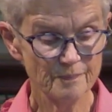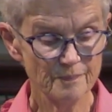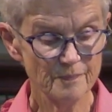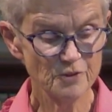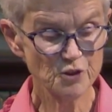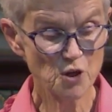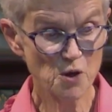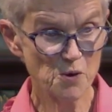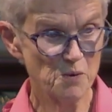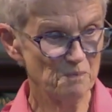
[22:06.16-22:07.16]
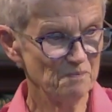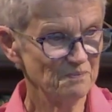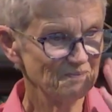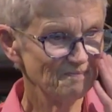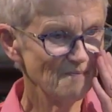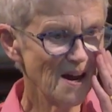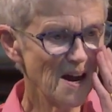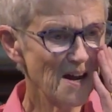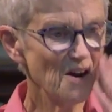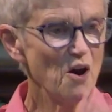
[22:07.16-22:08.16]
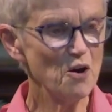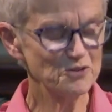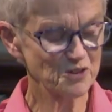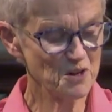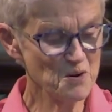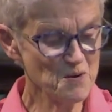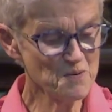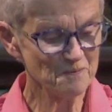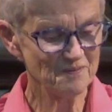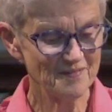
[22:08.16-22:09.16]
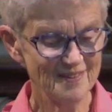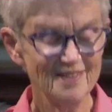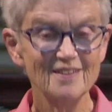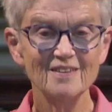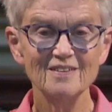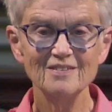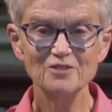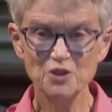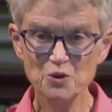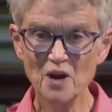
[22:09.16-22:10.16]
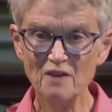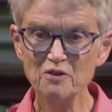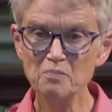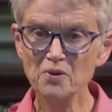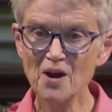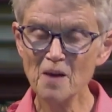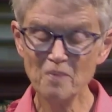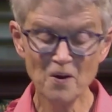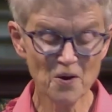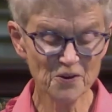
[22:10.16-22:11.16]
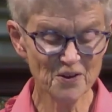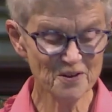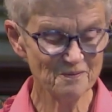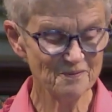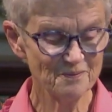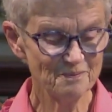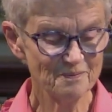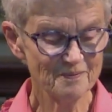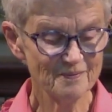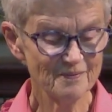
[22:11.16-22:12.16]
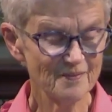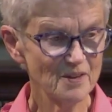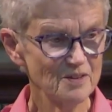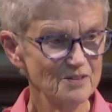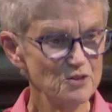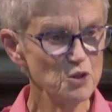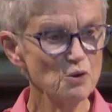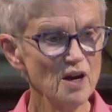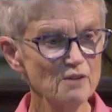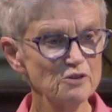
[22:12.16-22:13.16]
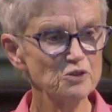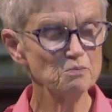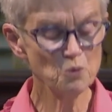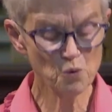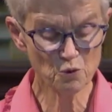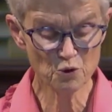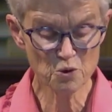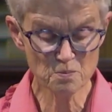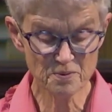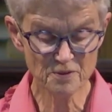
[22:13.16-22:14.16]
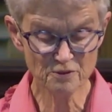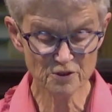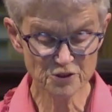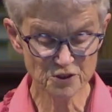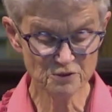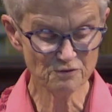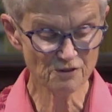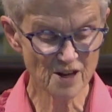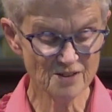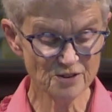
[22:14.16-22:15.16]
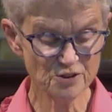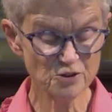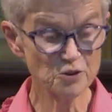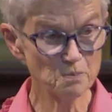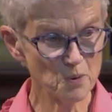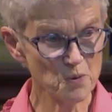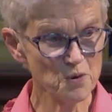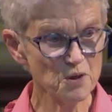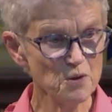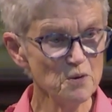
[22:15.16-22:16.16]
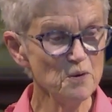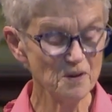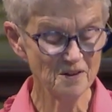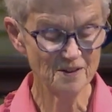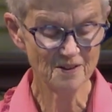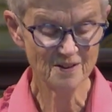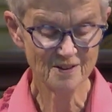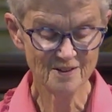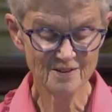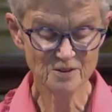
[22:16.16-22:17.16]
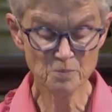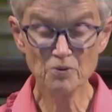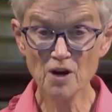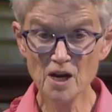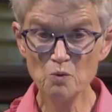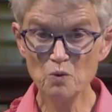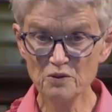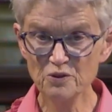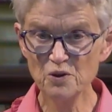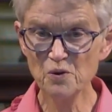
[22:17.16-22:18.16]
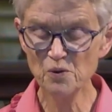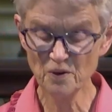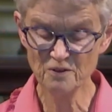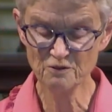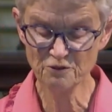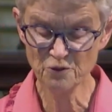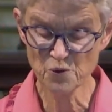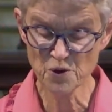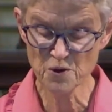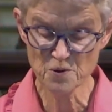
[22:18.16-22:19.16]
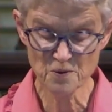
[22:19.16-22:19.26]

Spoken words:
So, may I ask you, do you have a prayer partner? Do you have a small group of Christian friends to support you, to pray with you and for you,